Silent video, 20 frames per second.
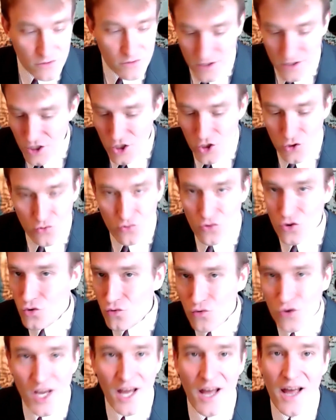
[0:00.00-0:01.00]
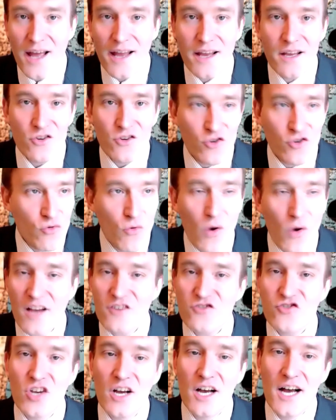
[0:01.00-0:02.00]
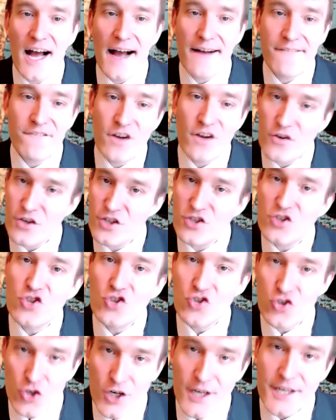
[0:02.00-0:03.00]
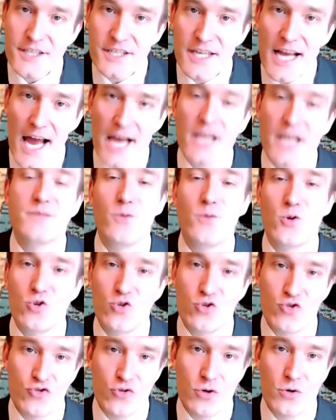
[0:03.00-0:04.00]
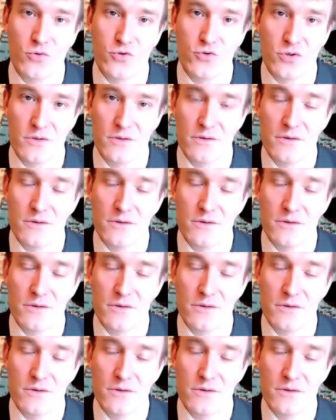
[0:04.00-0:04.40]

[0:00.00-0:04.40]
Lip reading: EU, UK, US, have very strict export controls.